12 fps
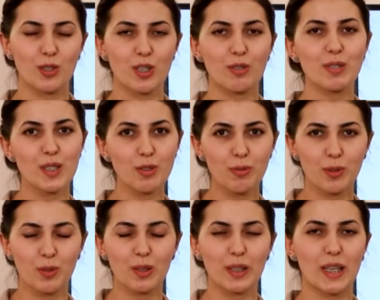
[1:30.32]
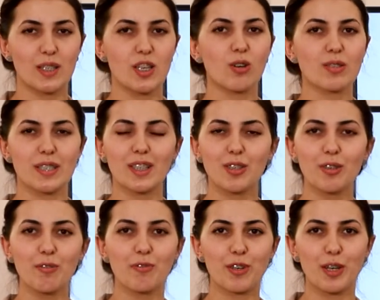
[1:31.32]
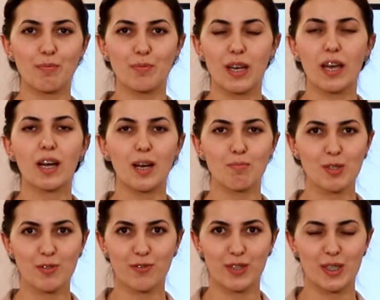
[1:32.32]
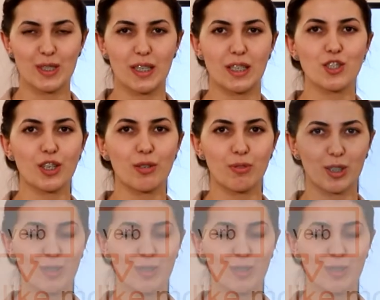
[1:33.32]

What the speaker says: there is a rule that the auxiliary verb comes first in general